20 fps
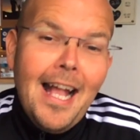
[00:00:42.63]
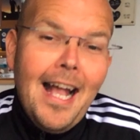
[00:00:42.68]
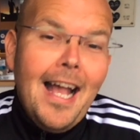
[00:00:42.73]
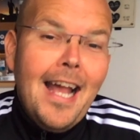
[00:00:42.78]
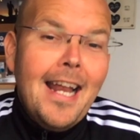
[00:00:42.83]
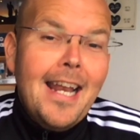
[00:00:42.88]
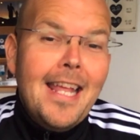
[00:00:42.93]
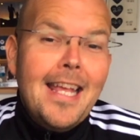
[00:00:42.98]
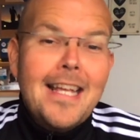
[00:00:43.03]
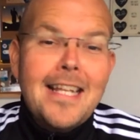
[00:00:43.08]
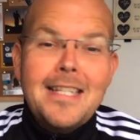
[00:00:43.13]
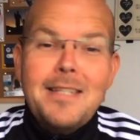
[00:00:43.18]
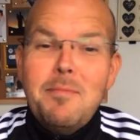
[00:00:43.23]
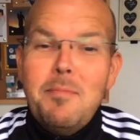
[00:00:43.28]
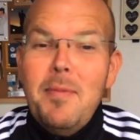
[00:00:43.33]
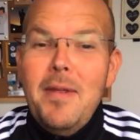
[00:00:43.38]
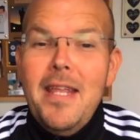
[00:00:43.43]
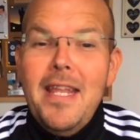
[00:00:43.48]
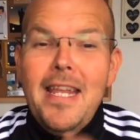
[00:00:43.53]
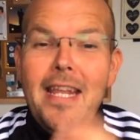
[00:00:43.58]
and it has
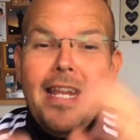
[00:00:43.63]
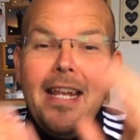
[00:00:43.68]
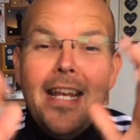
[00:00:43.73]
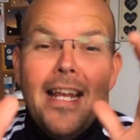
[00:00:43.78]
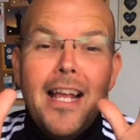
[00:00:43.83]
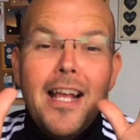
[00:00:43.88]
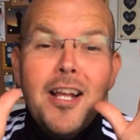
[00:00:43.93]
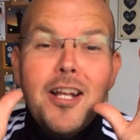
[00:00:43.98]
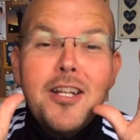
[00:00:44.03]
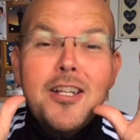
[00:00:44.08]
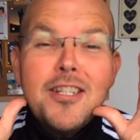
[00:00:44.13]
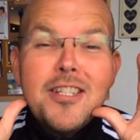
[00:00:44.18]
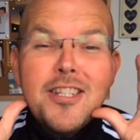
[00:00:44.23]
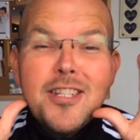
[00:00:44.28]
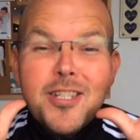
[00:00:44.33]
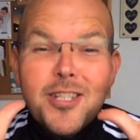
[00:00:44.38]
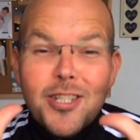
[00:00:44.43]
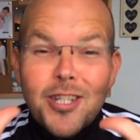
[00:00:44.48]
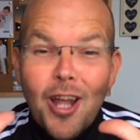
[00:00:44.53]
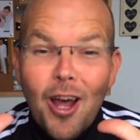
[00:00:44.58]
been
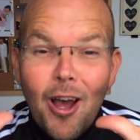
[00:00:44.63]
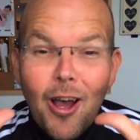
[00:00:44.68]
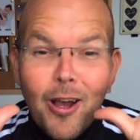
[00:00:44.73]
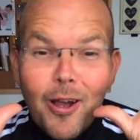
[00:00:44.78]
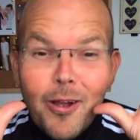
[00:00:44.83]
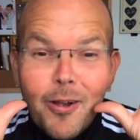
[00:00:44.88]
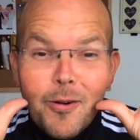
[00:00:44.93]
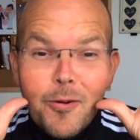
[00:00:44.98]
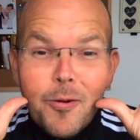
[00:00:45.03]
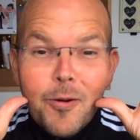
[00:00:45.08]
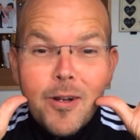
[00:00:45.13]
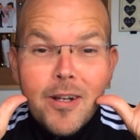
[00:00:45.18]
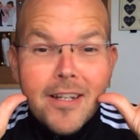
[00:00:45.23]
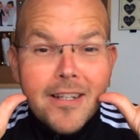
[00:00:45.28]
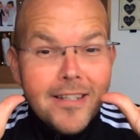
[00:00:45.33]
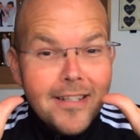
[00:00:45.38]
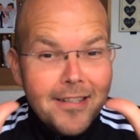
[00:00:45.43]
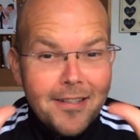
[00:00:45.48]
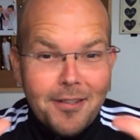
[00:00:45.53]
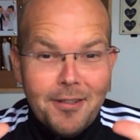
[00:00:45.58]
so
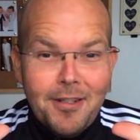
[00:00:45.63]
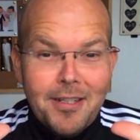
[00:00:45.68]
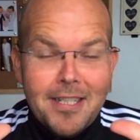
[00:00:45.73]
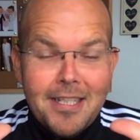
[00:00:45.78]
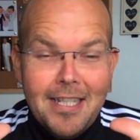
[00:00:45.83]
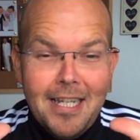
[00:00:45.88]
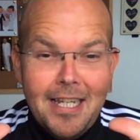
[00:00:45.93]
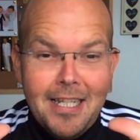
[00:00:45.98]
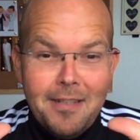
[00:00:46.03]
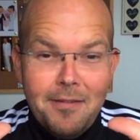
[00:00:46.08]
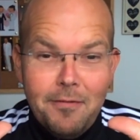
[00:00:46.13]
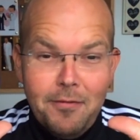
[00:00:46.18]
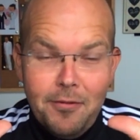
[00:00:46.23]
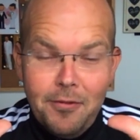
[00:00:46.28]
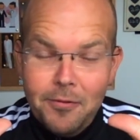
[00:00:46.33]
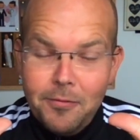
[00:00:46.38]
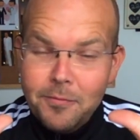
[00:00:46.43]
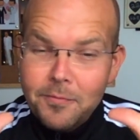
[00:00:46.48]
successful.